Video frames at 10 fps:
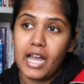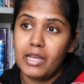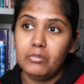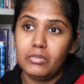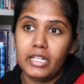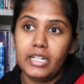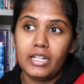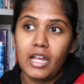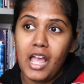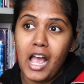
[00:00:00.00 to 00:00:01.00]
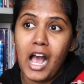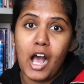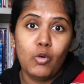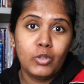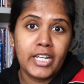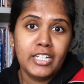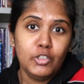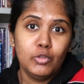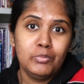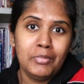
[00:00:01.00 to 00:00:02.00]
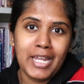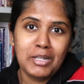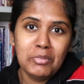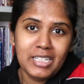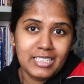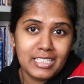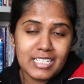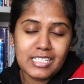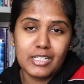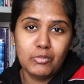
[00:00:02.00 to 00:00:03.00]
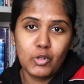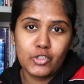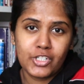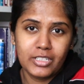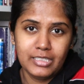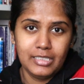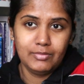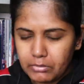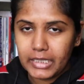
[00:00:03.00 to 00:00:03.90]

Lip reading: I am like, how can you make me this emotional?